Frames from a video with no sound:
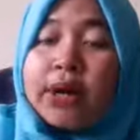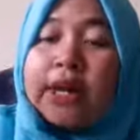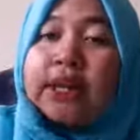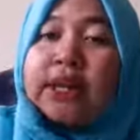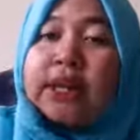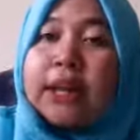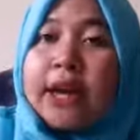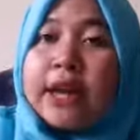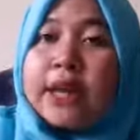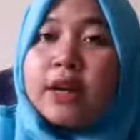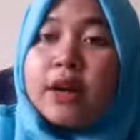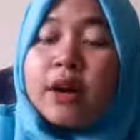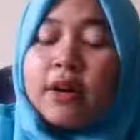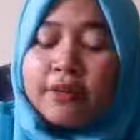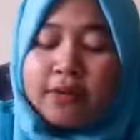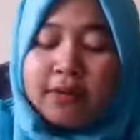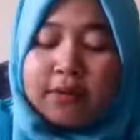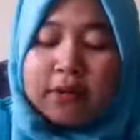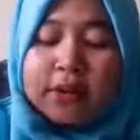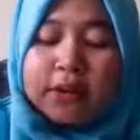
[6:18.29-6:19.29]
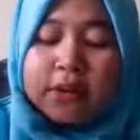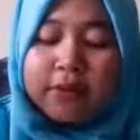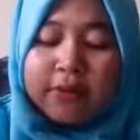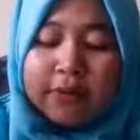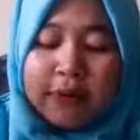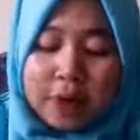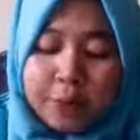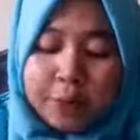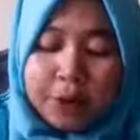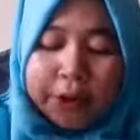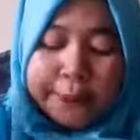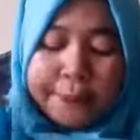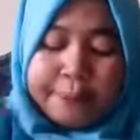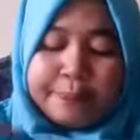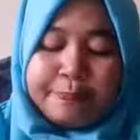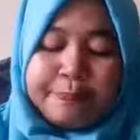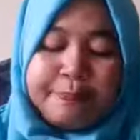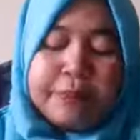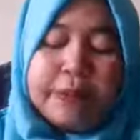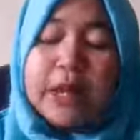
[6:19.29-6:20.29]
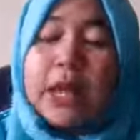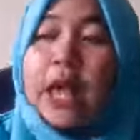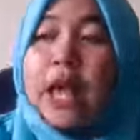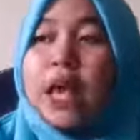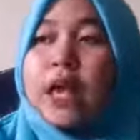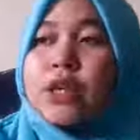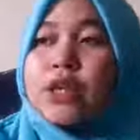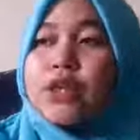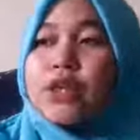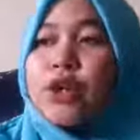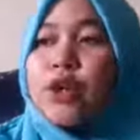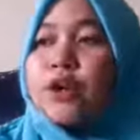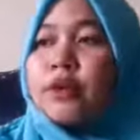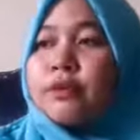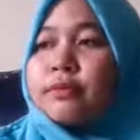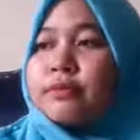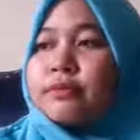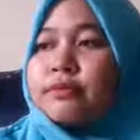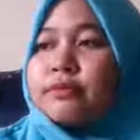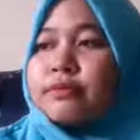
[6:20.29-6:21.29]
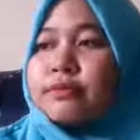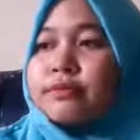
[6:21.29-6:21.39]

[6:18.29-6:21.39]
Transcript: and kind of flower. So